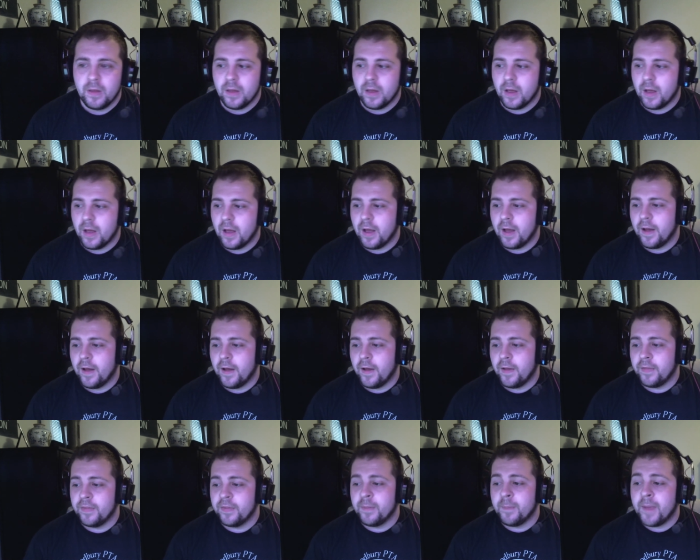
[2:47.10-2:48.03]
Uh,
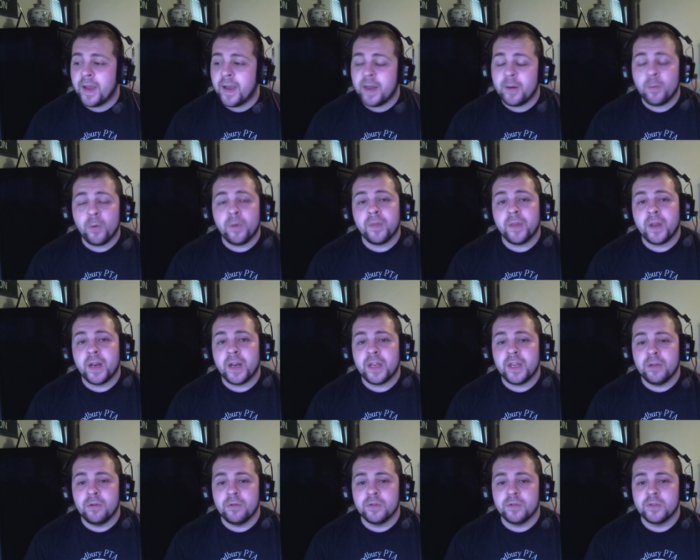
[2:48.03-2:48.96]
the main one that I
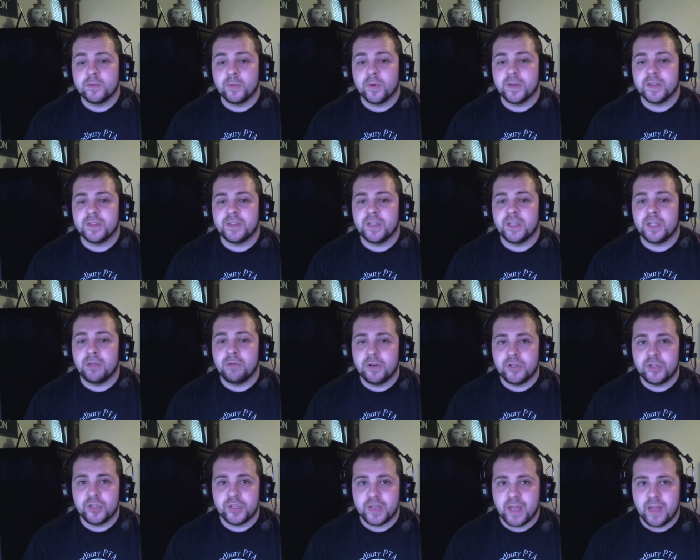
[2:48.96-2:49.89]
used was the
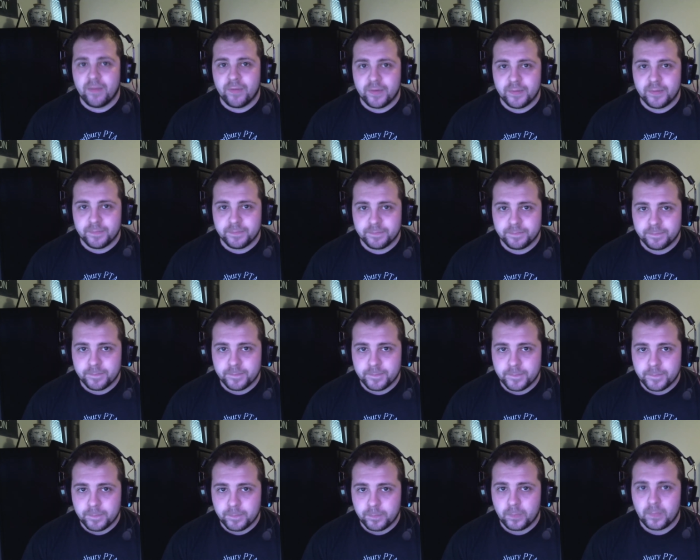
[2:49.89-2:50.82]
Unigen Heaven,
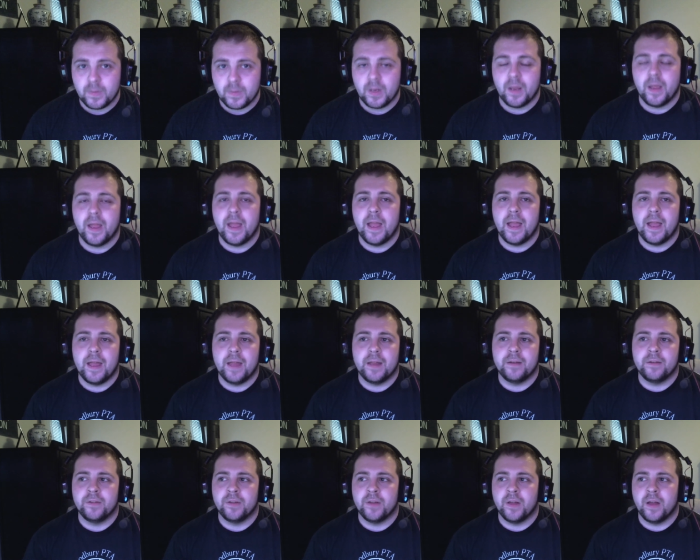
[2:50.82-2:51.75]

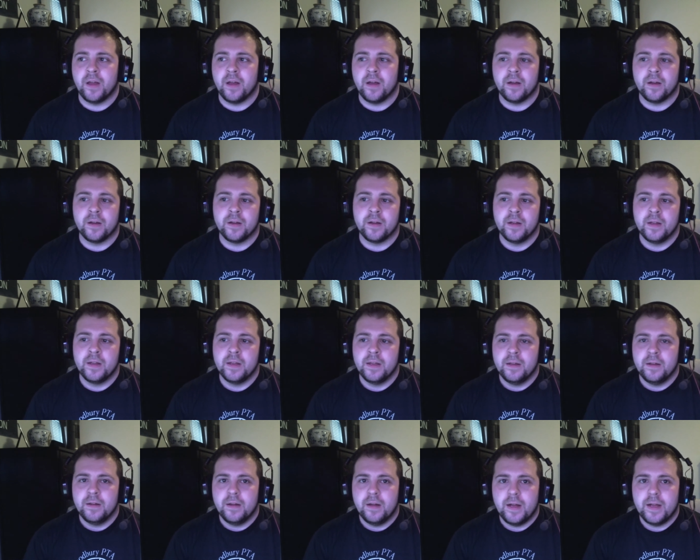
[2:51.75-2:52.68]
and uh,
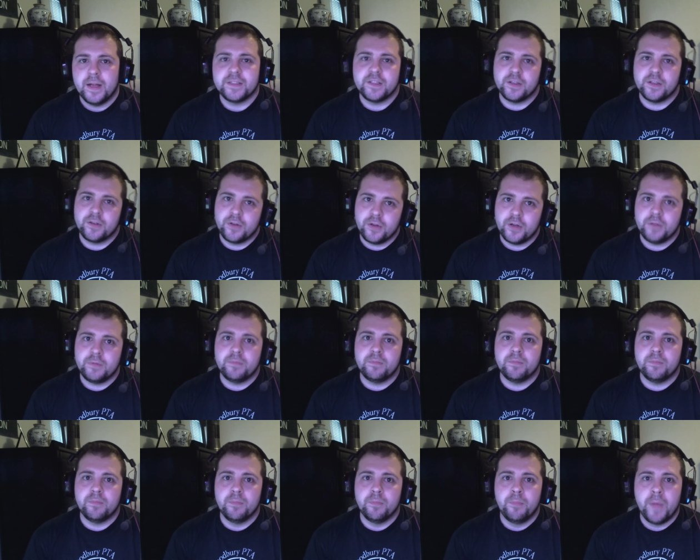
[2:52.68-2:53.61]
it's a good
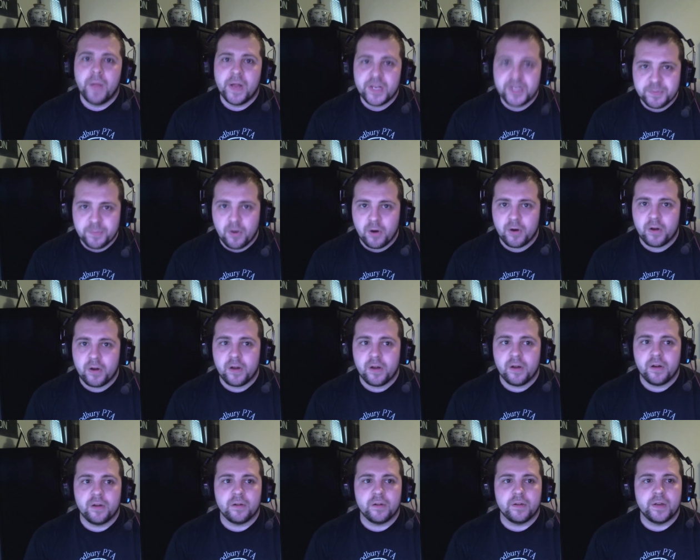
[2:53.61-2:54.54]
benchmarker.
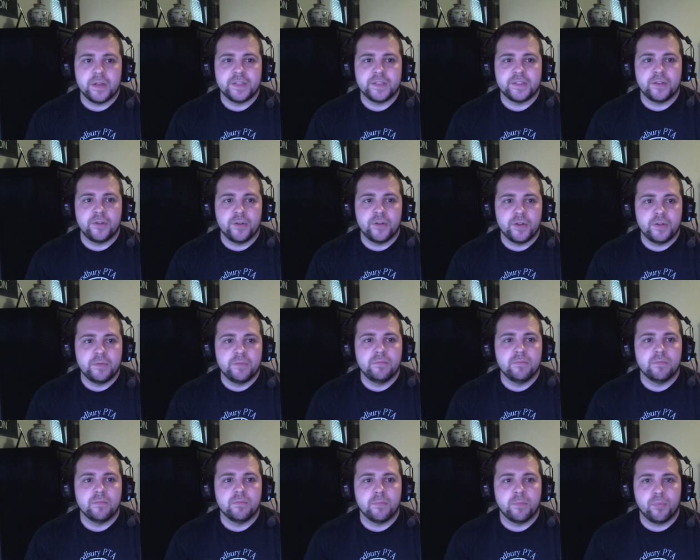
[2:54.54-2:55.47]
It's a good
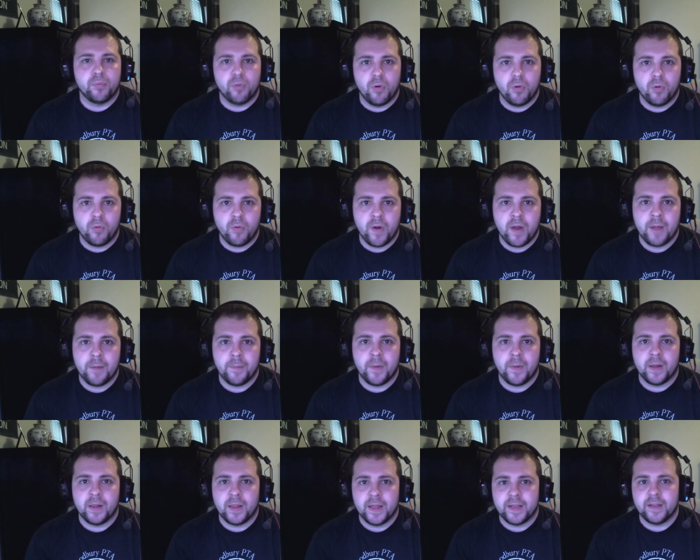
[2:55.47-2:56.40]
program. I
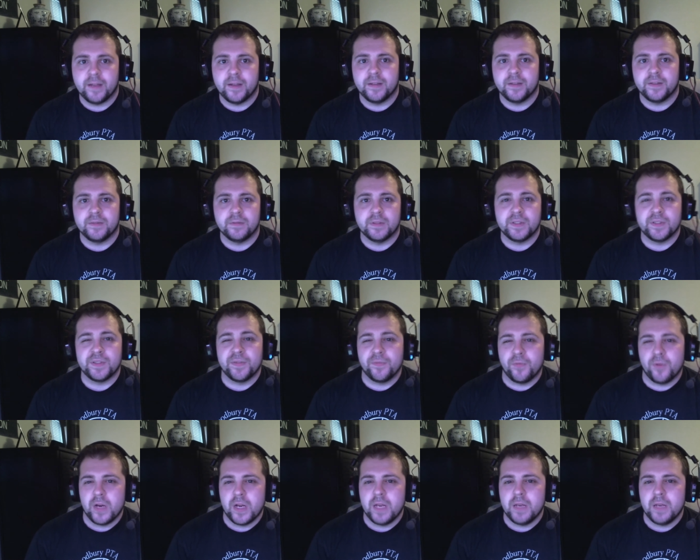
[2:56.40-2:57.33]
like it. It's
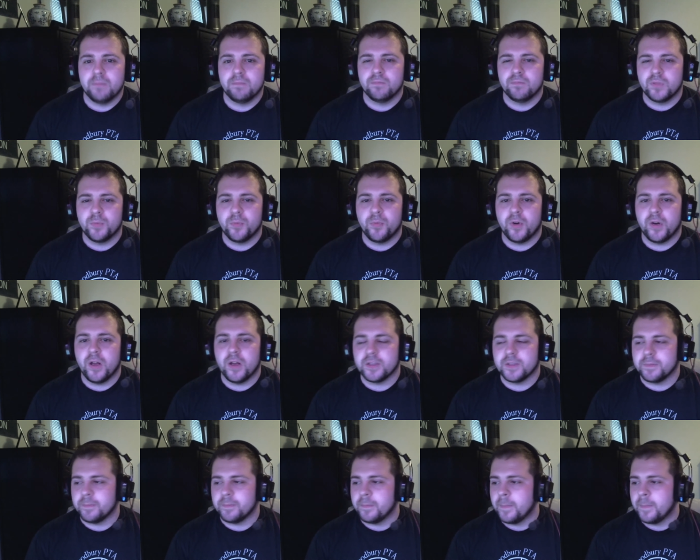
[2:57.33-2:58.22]
free. It's pretty awesome.